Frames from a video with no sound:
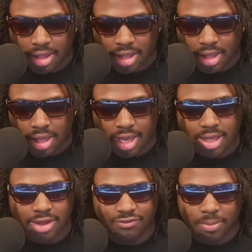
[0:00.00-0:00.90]
and
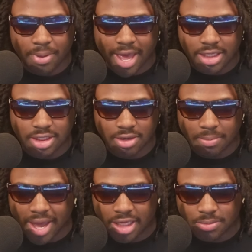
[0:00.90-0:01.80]
love for the passion of the
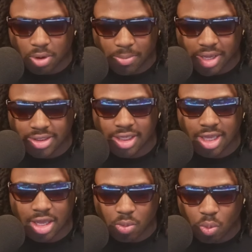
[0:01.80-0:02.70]
basketball because
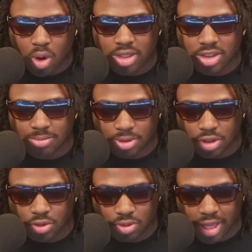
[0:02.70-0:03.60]
he wants him to
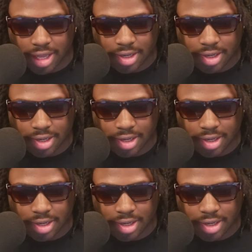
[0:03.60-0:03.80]
do that.